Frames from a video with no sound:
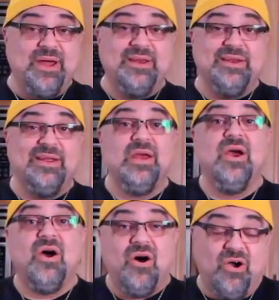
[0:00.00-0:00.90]
button
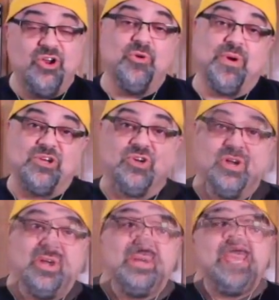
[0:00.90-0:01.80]
on your pressure
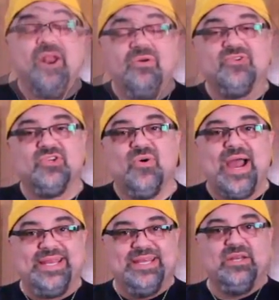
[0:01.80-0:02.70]
cooker. And also
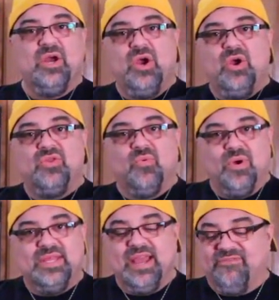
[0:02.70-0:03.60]
I didn't, the
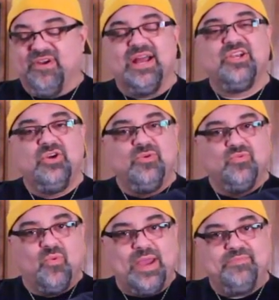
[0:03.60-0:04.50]
one thing I forgot to do
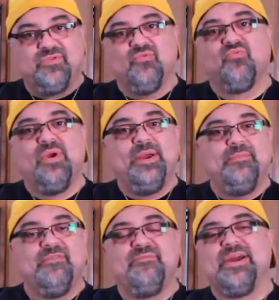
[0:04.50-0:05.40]
was wipe the
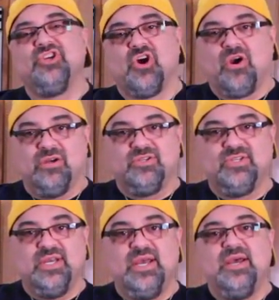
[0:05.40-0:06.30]
rim of my
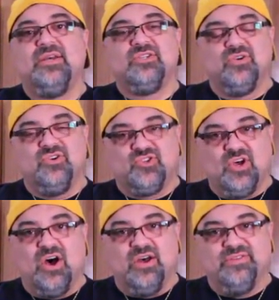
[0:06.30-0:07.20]
jars. So you
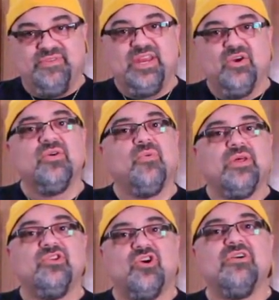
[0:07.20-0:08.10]
saw in the video that one
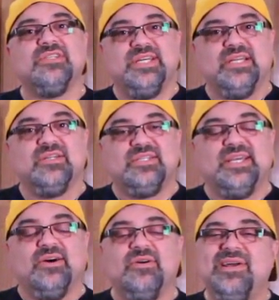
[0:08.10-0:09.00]
of the jars didn't
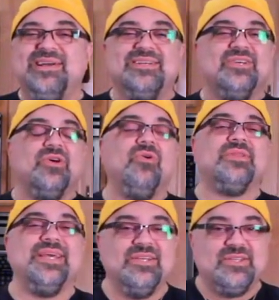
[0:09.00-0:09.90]
seal. So the whole
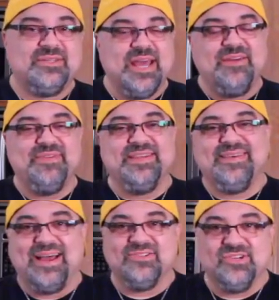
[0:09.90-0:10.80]
thing's kind of a
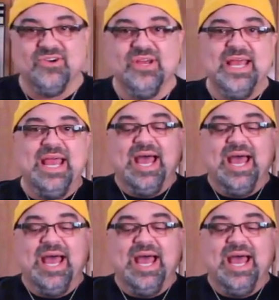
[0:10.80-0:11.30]
disaster.